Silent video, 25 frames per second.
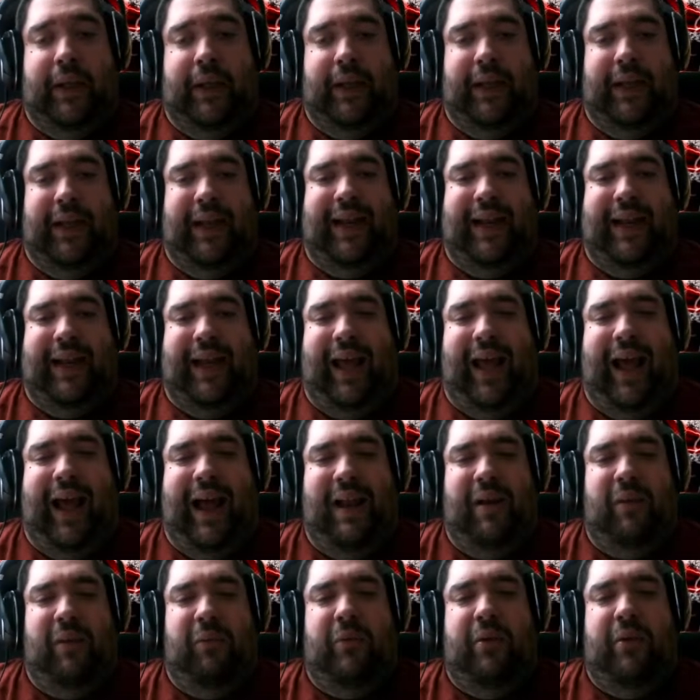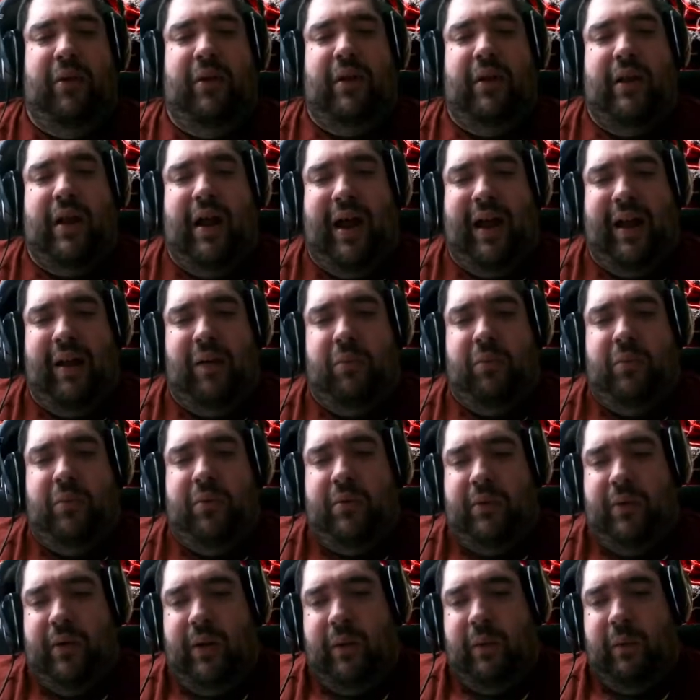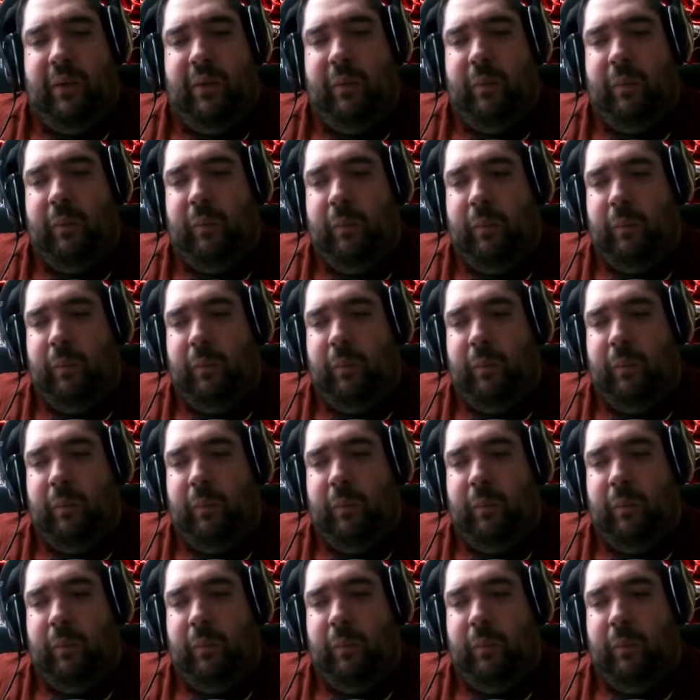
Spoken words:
Like, I don't know